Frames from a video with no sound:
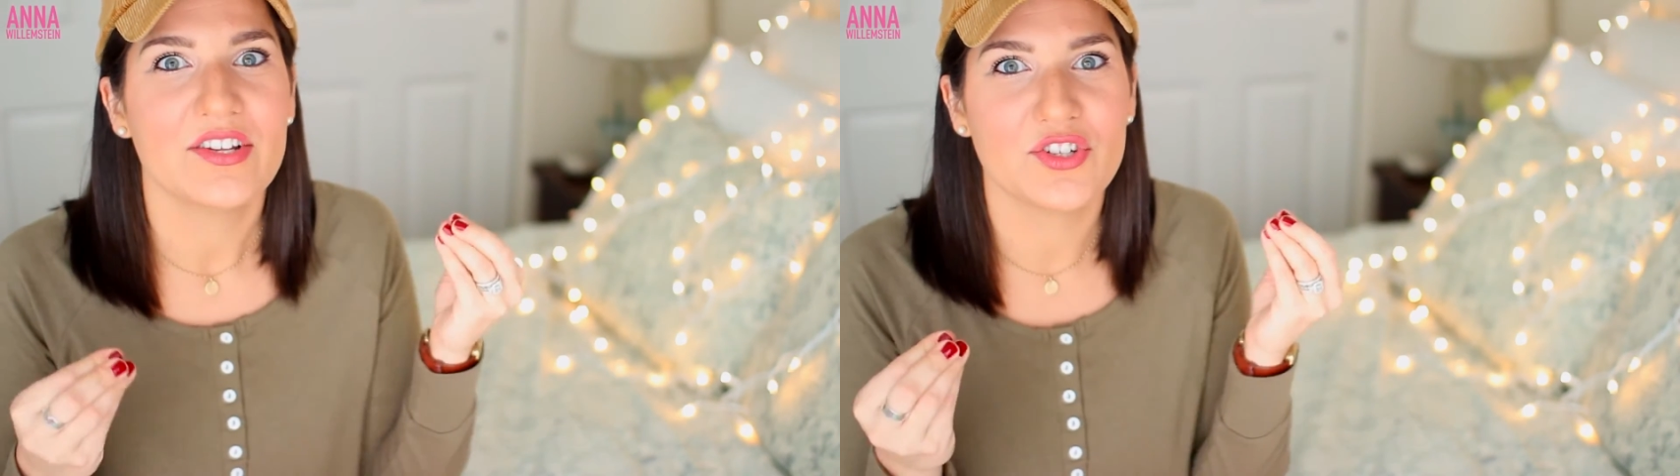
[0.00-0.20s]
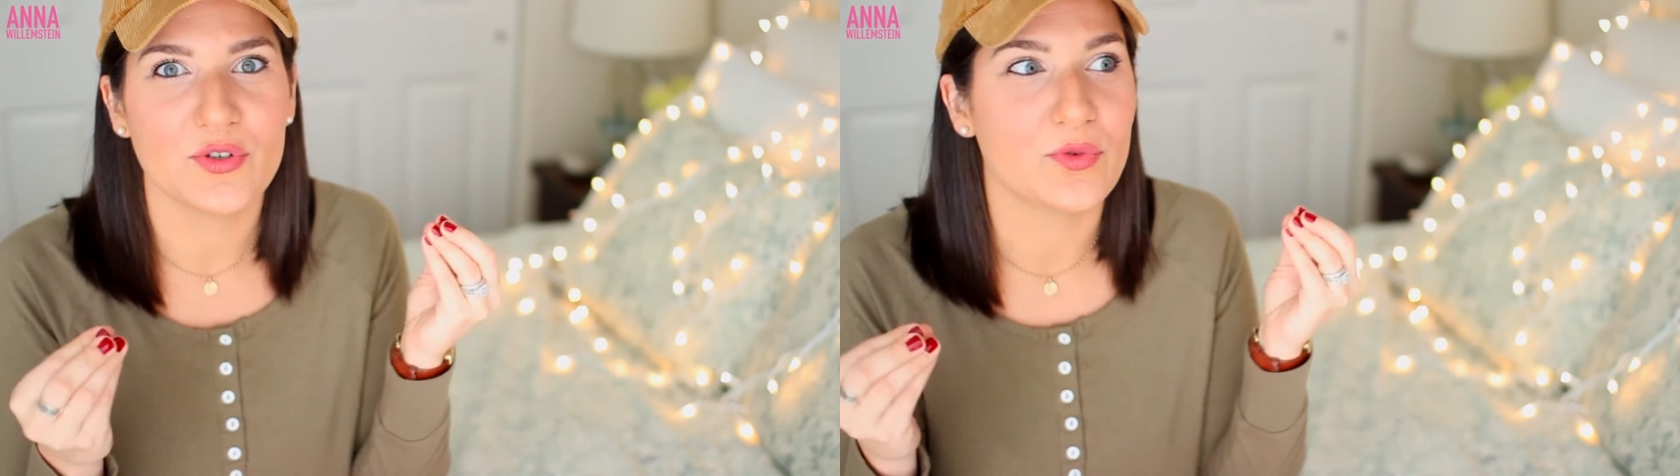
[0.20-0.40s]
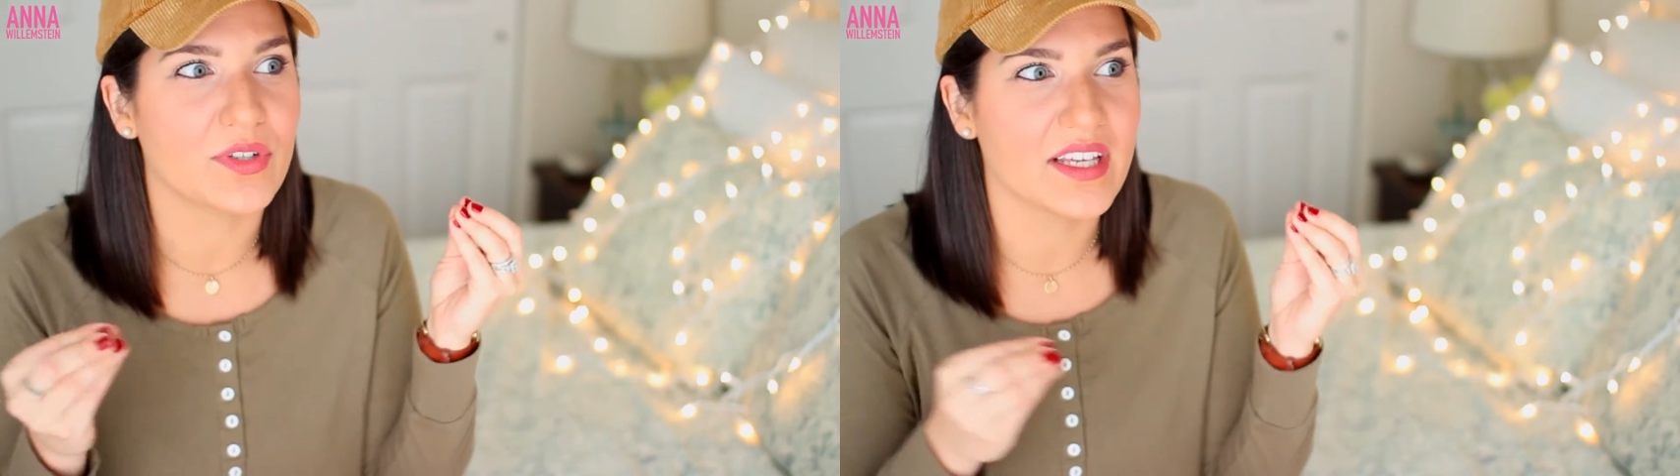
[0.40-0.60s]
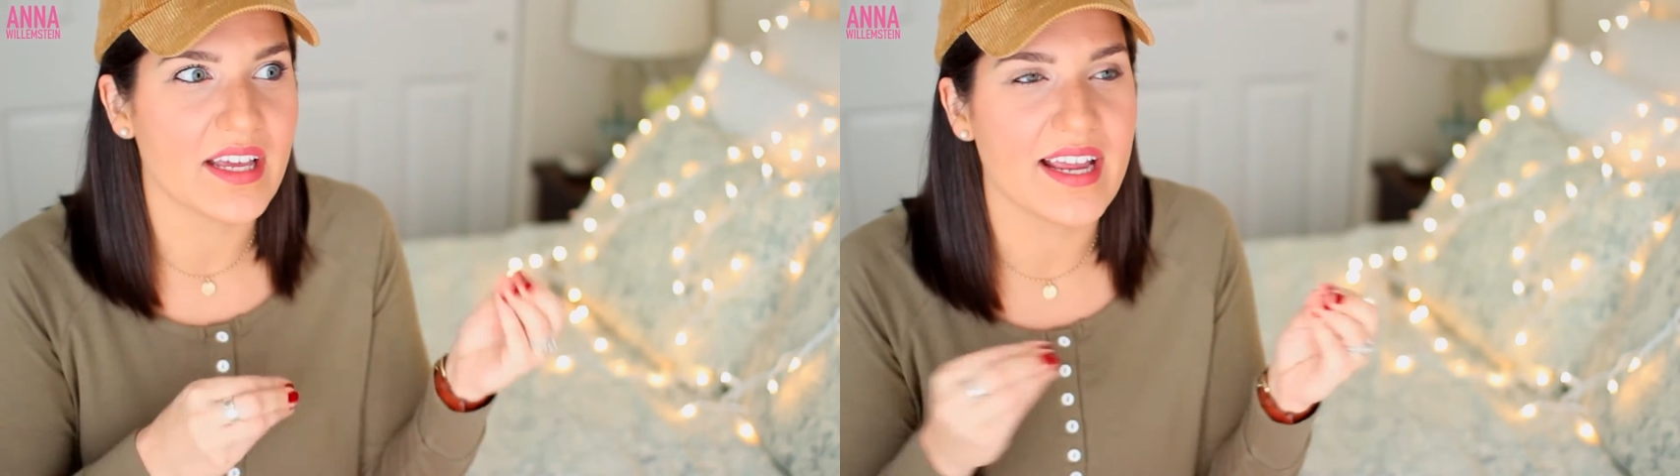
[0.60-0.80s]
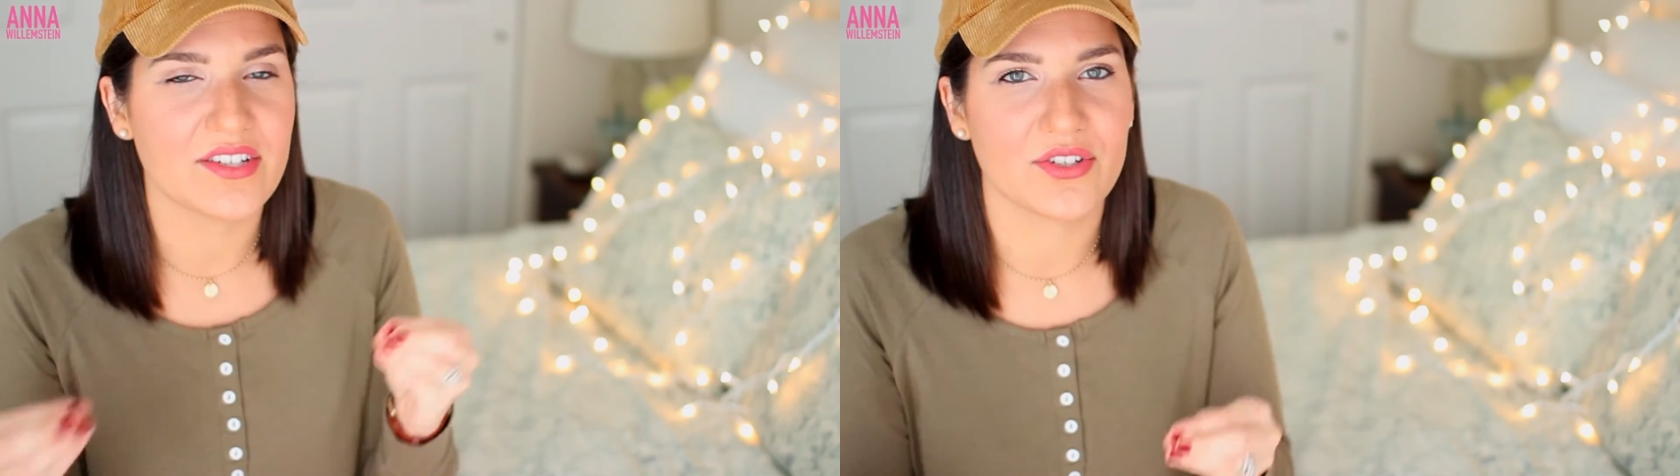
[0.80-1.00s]
to
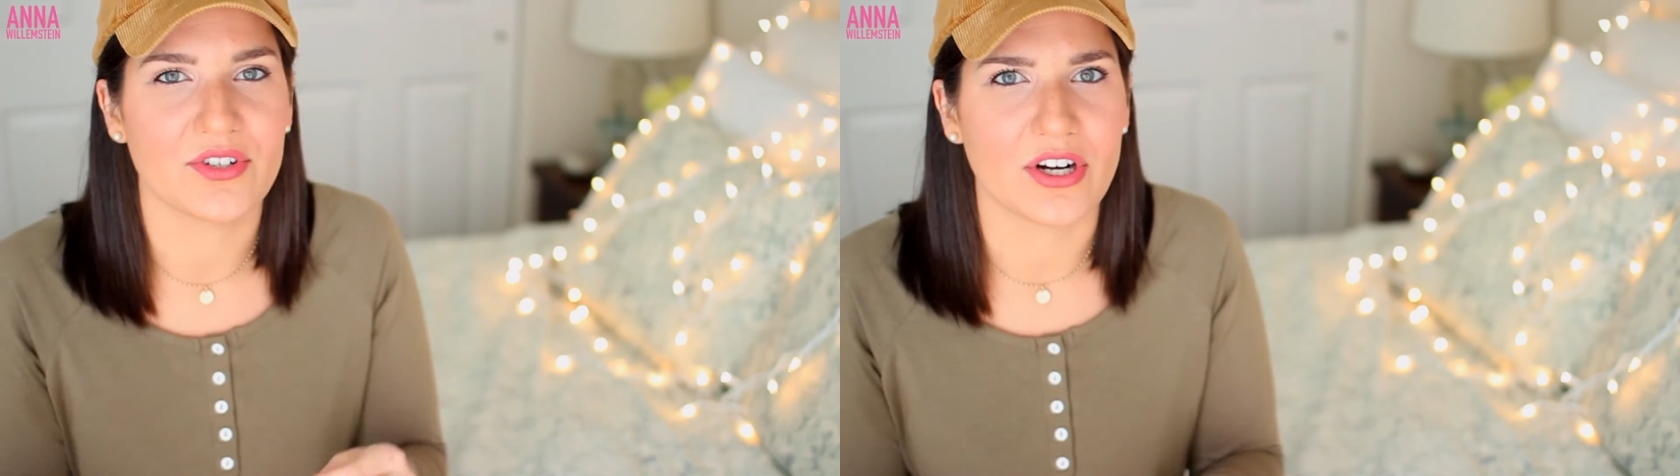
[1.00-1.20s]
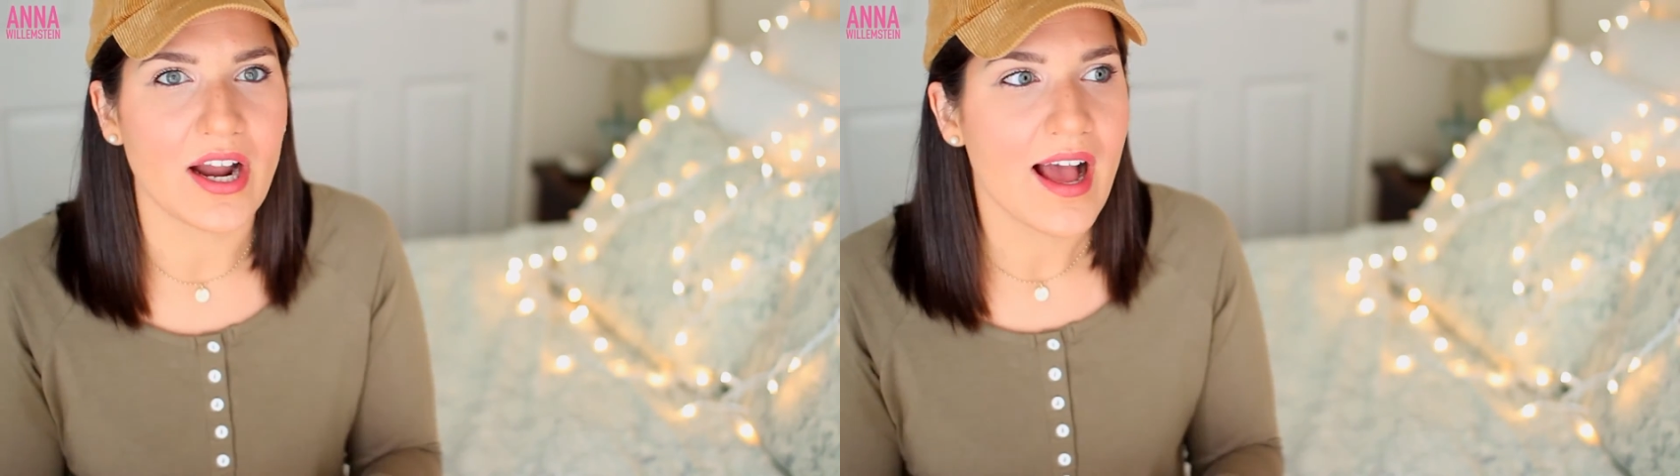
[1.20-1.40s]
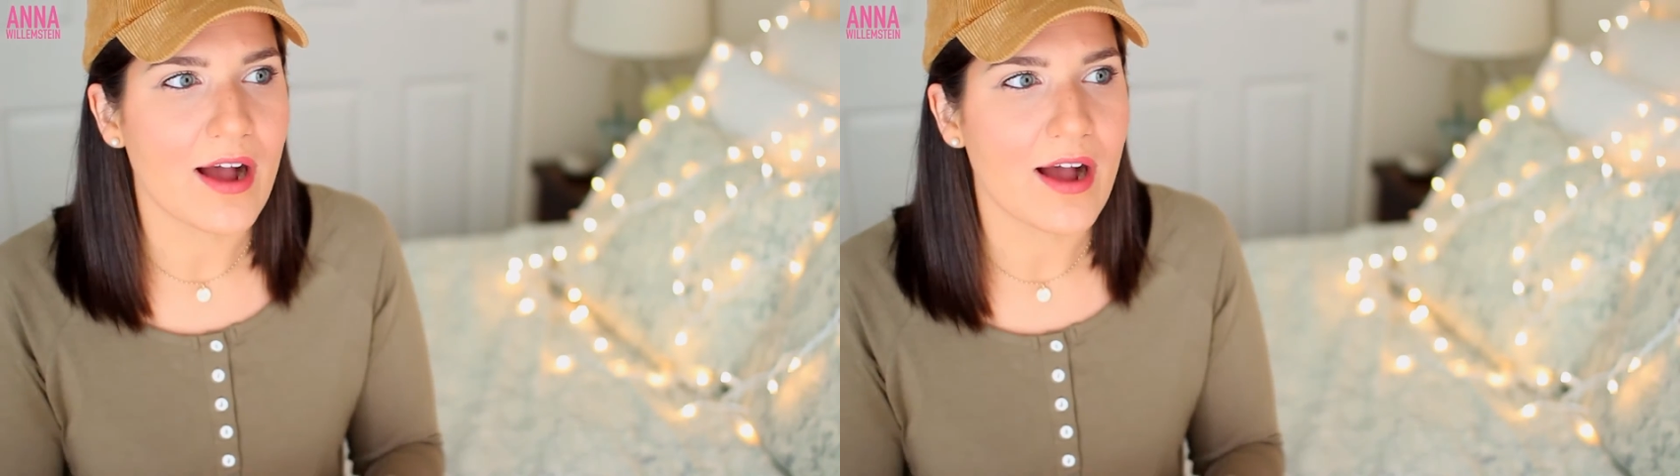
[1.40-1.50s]
get a tutor.